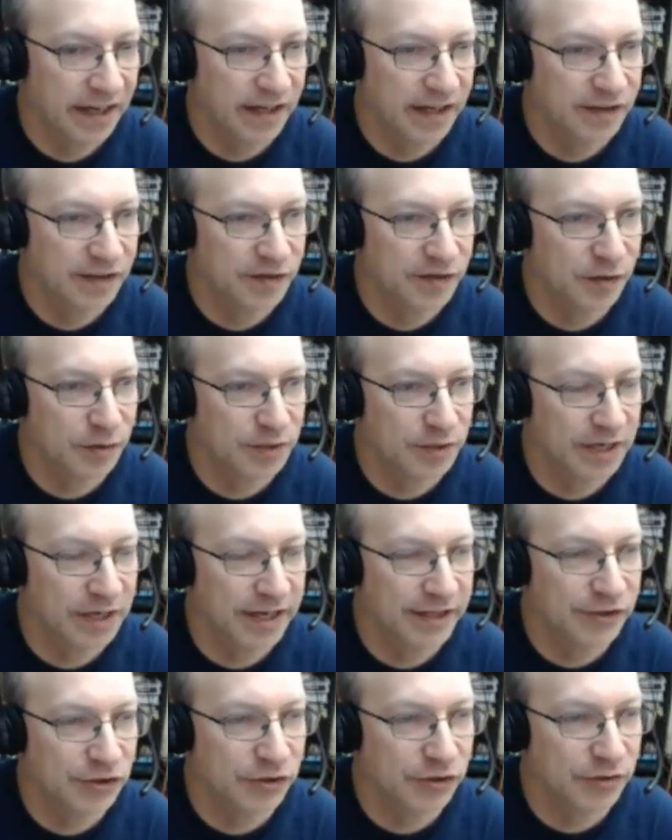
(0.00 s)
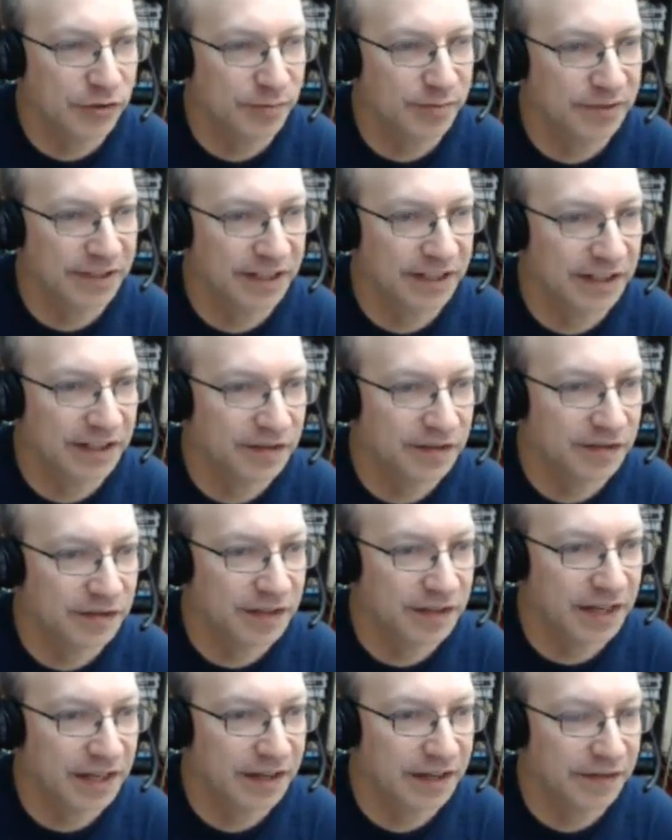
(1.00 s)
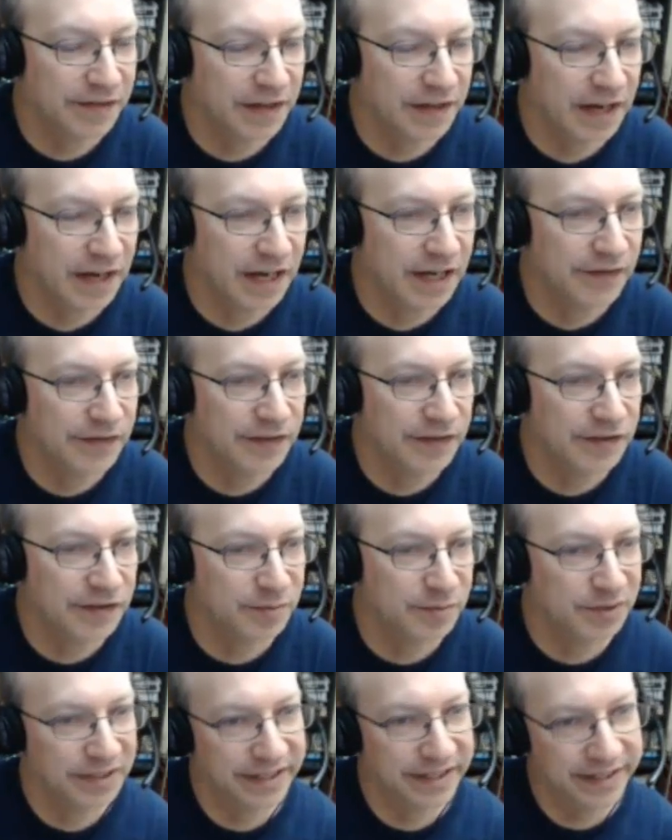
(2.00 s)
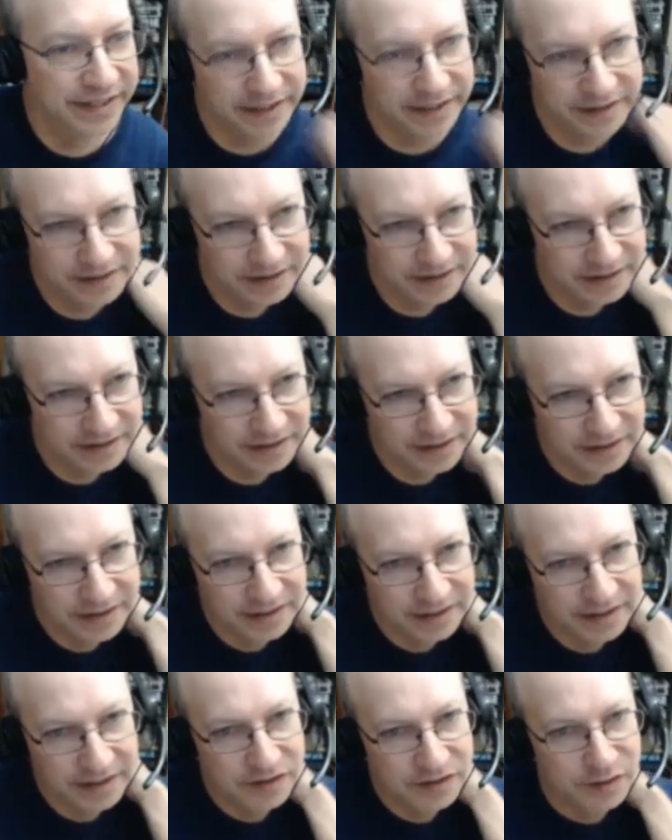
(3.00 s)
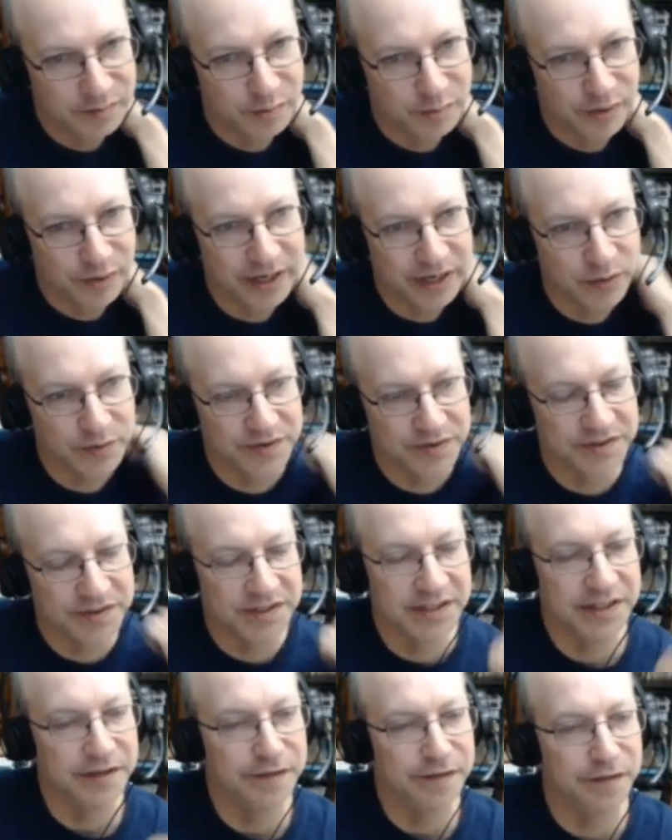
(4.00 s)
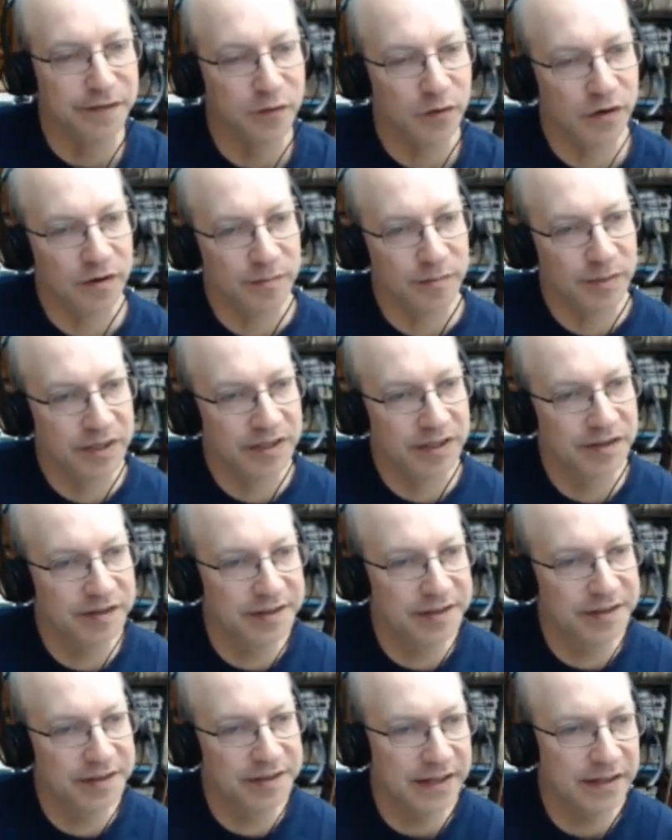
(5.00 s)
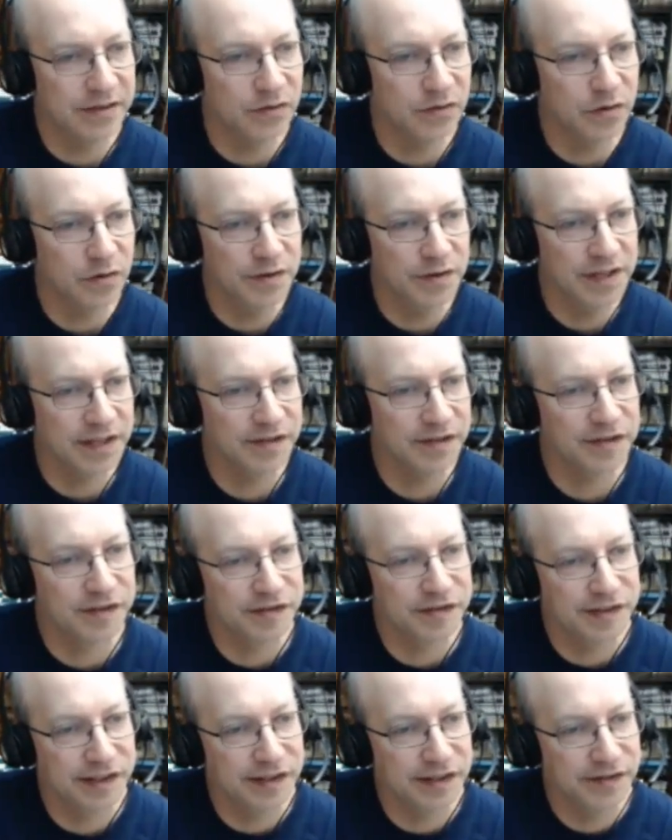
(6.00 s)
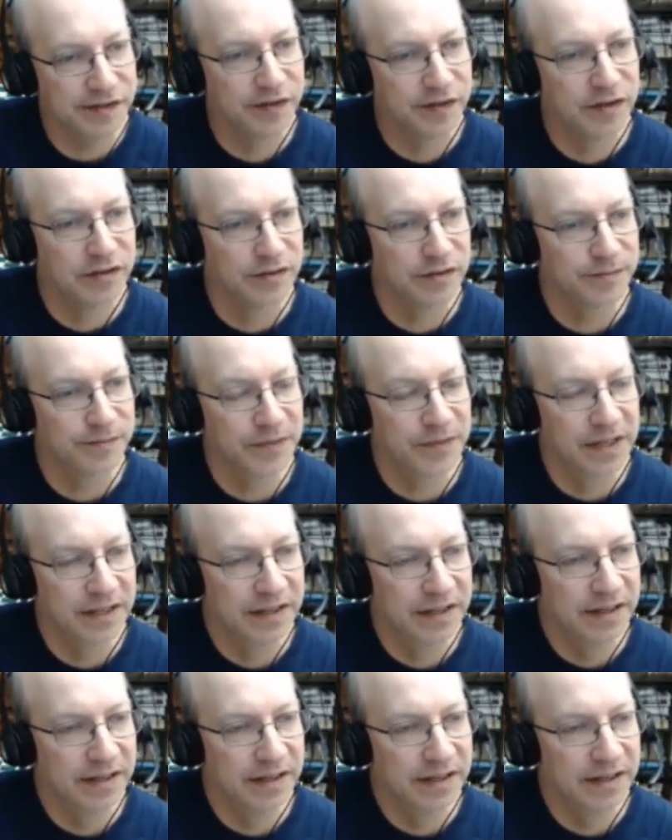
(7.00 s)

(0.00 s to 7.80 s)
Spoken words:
and so Nigel plays kind of the obvious plan to break with E4, but it's not all that successful,